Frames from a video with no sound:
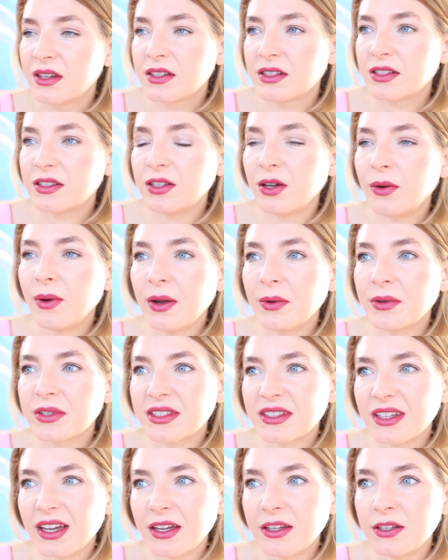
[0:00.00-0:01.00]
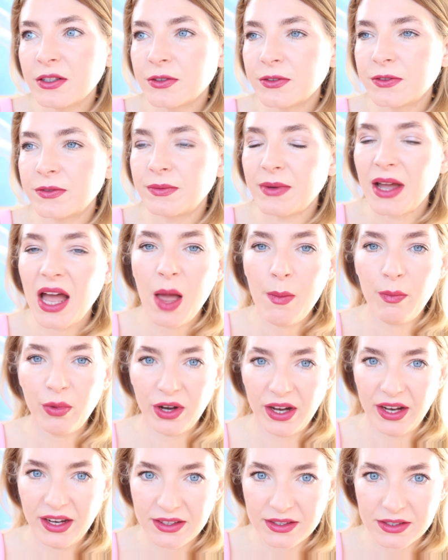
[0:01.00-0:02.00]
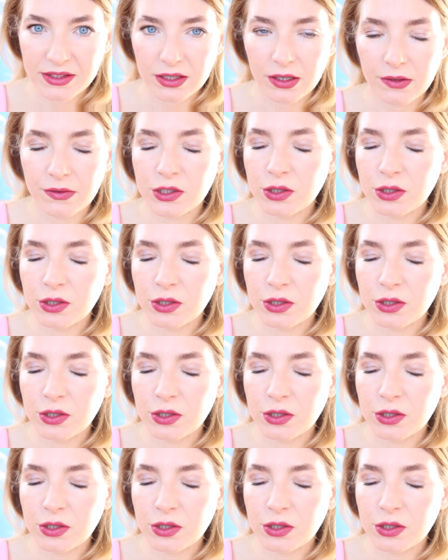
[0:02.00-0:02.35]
So I was kind of apprehensive.